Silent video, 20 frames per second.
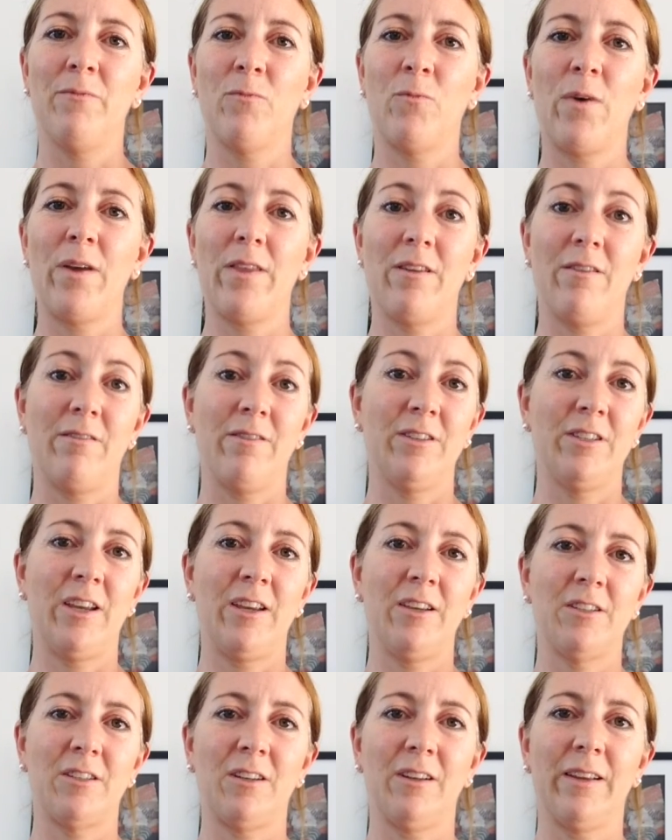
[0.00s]
whether
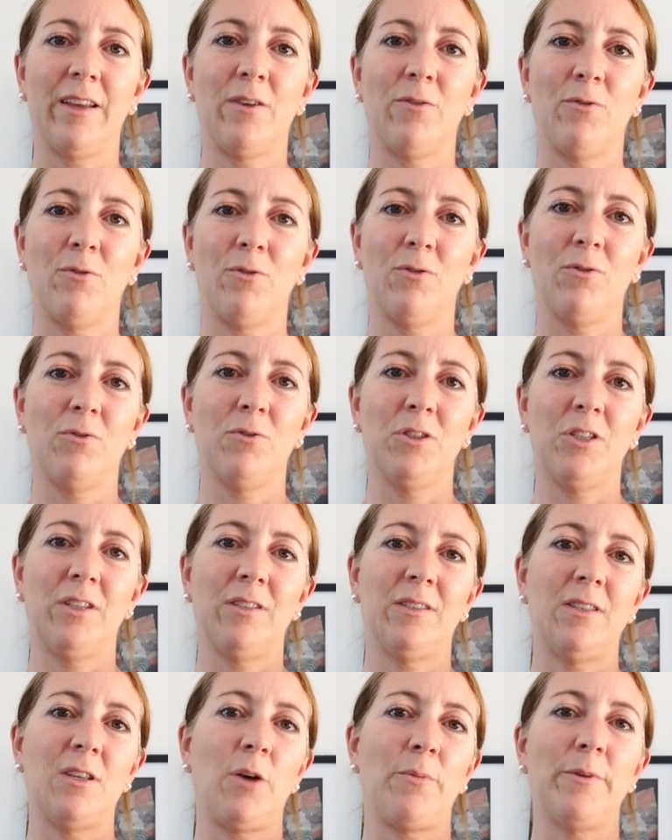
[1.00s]
intentionally or
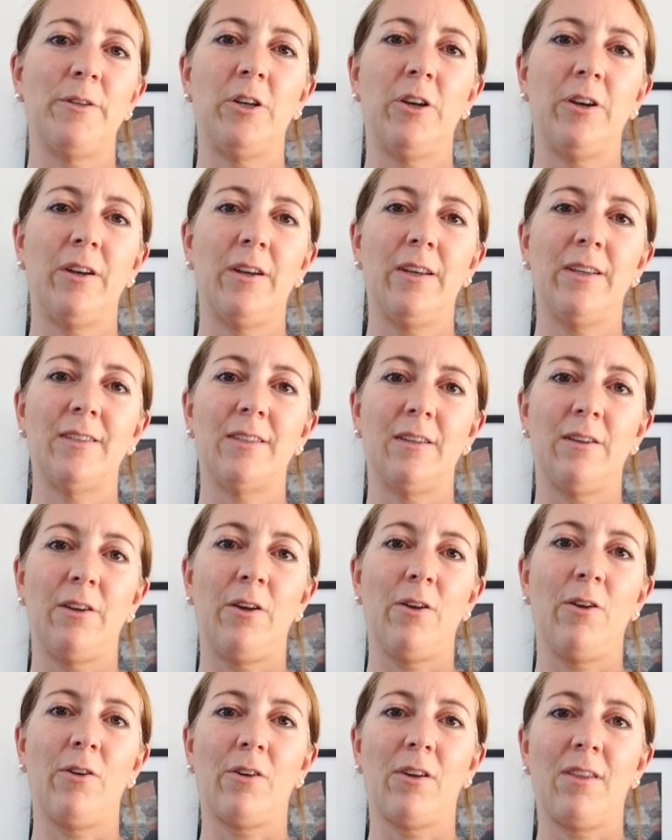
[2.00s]
just the opportunities are
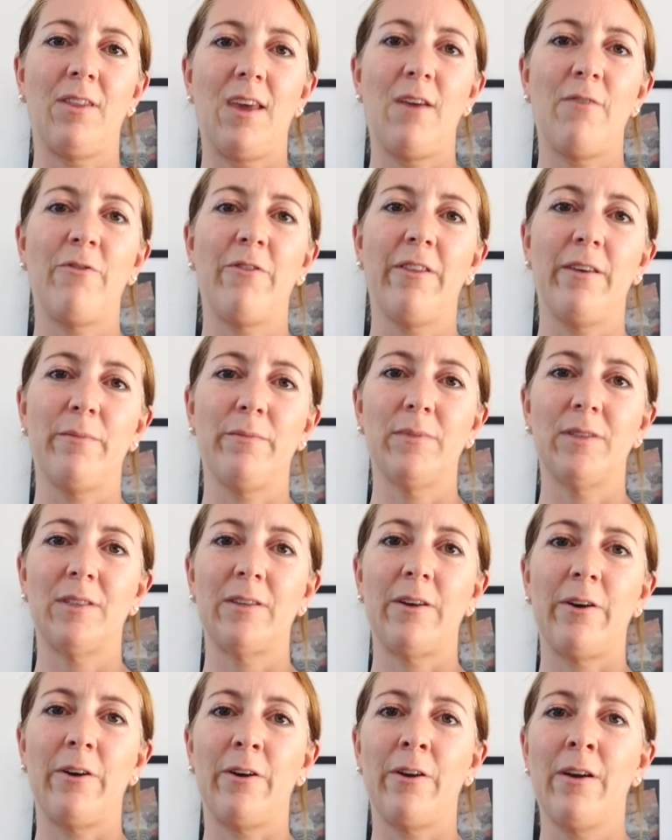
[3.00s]
no longer there for them.
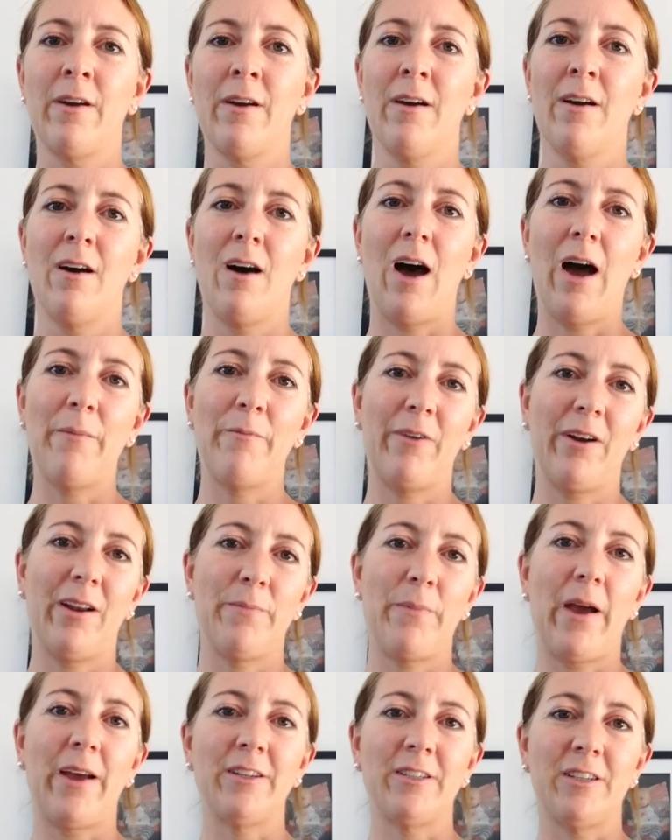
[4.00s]
So I'm really
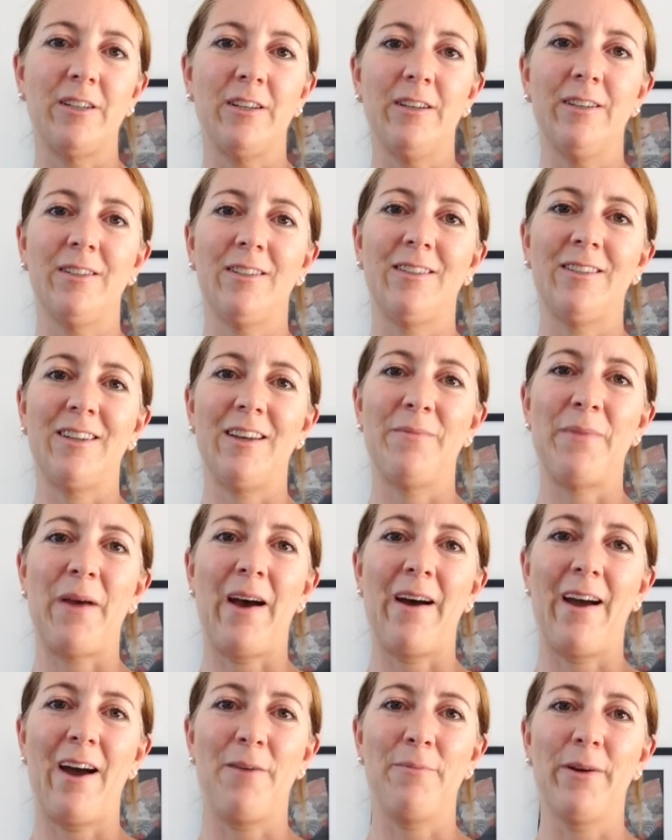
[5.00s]
passionate
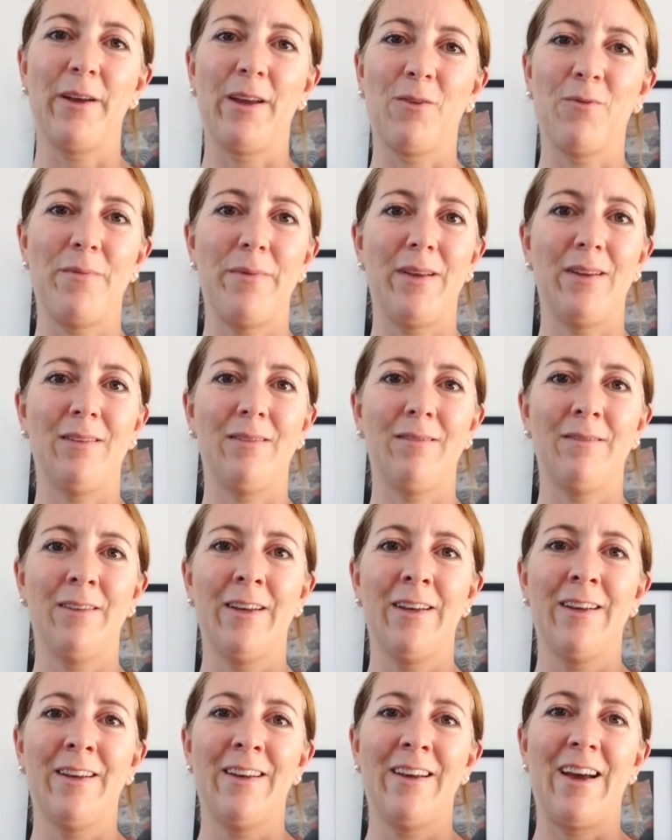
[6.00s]
about helping women
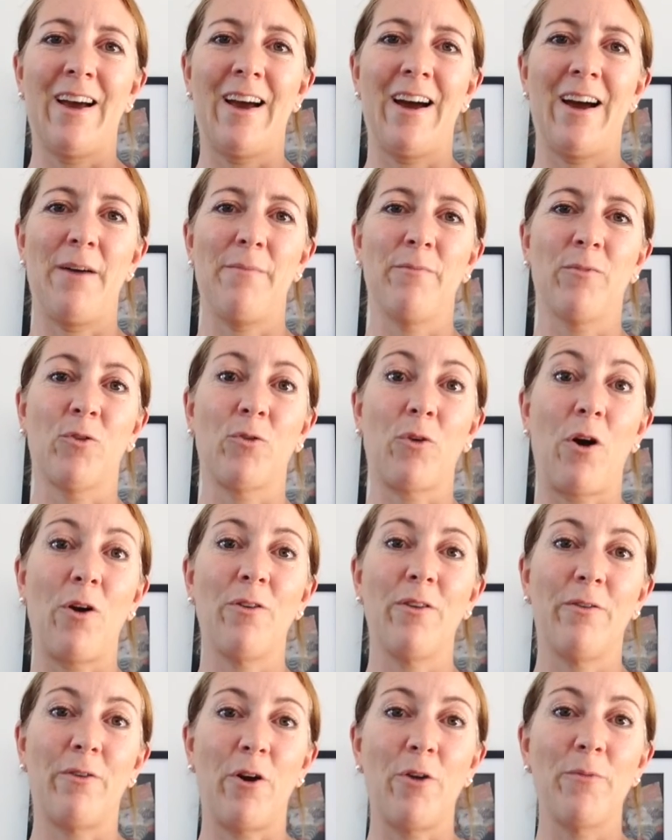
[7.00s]
grow
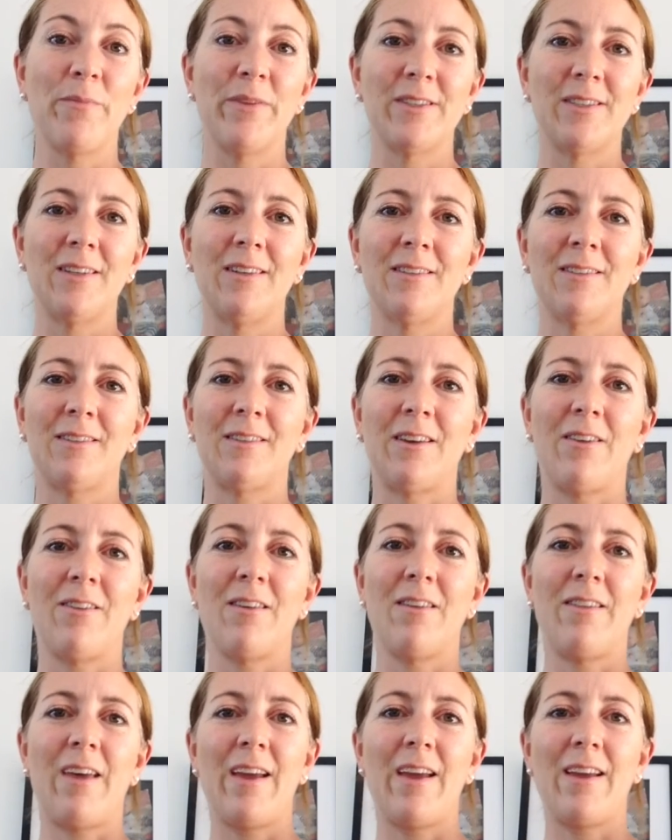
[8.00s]
their own business so
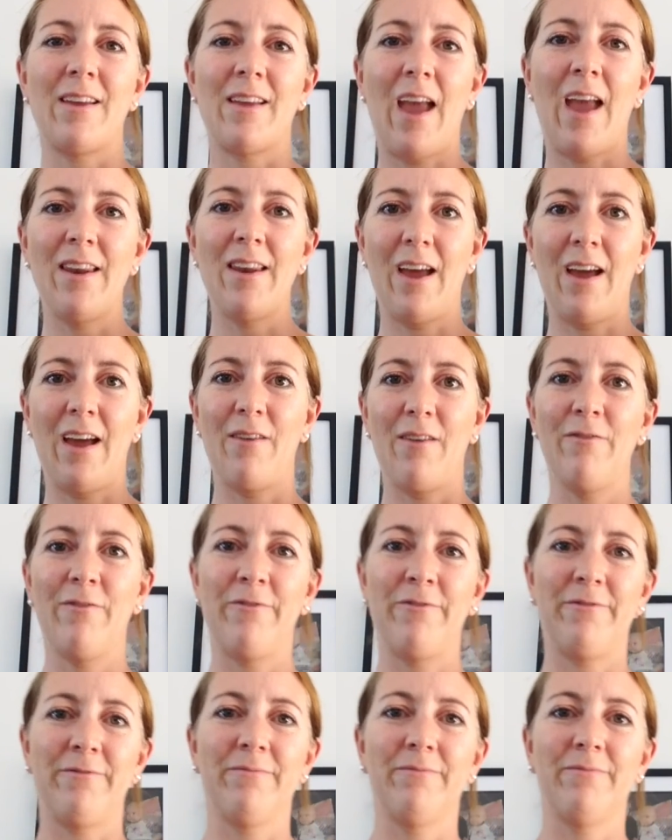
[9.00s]
that they can have
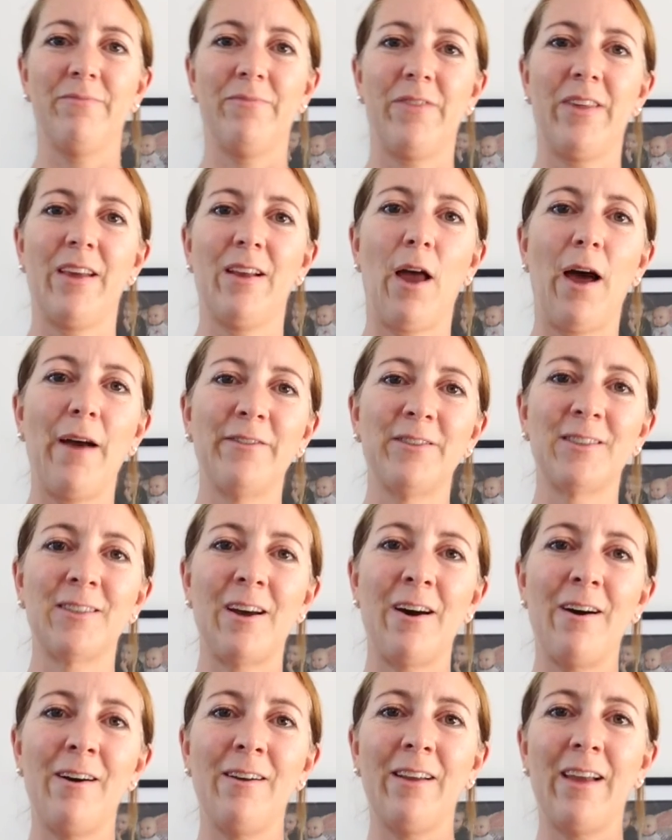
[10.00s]
their
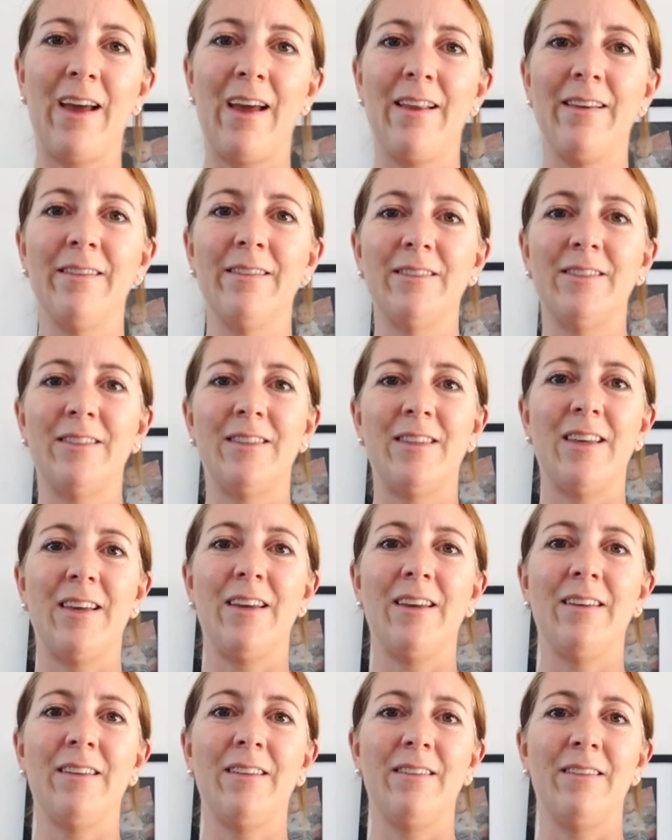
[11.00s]
lifestyle and
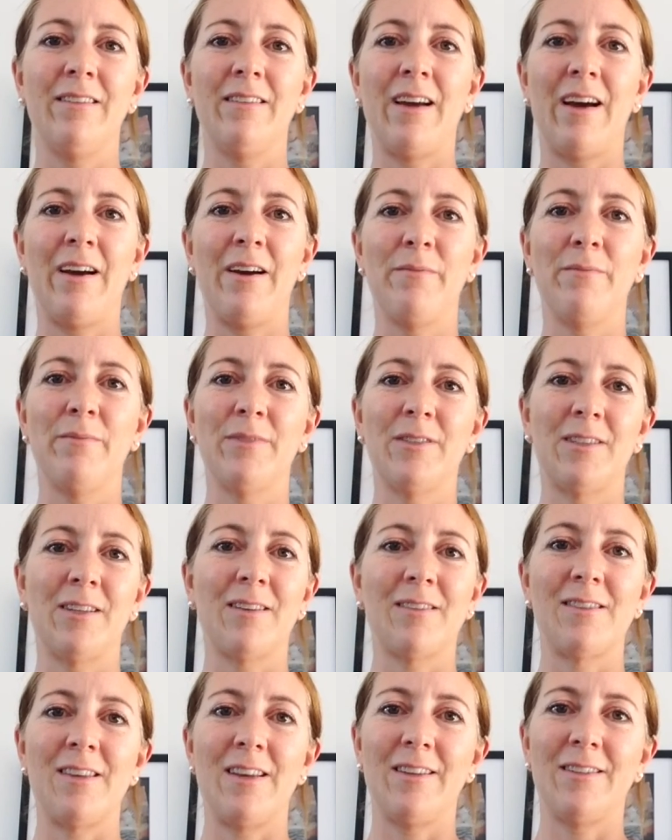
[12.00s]
their
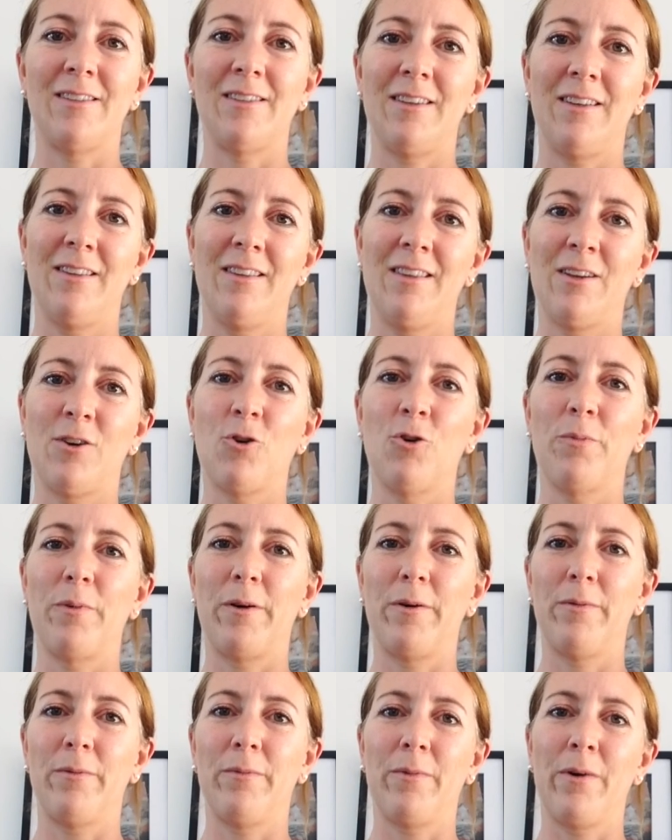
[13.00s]
success in the
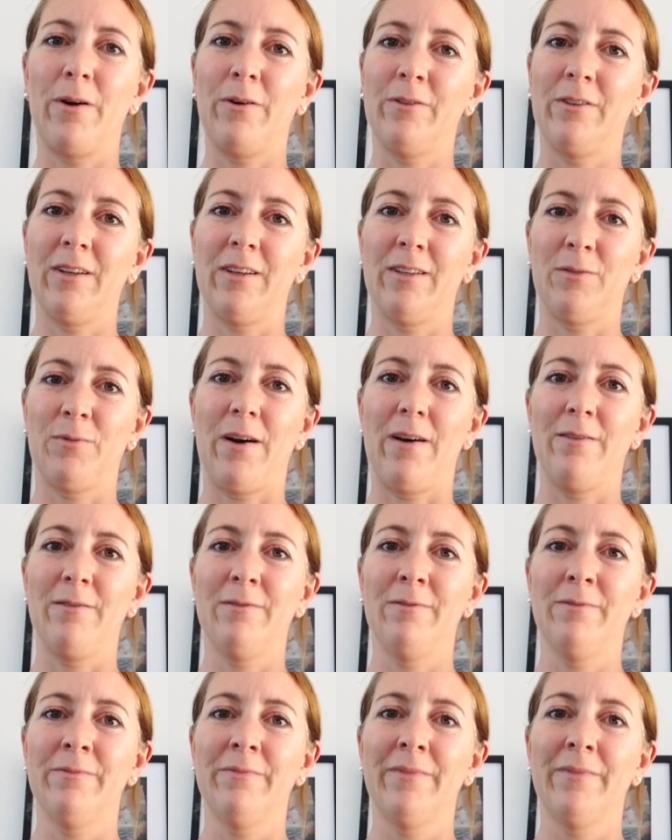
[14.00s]
corporate world as well.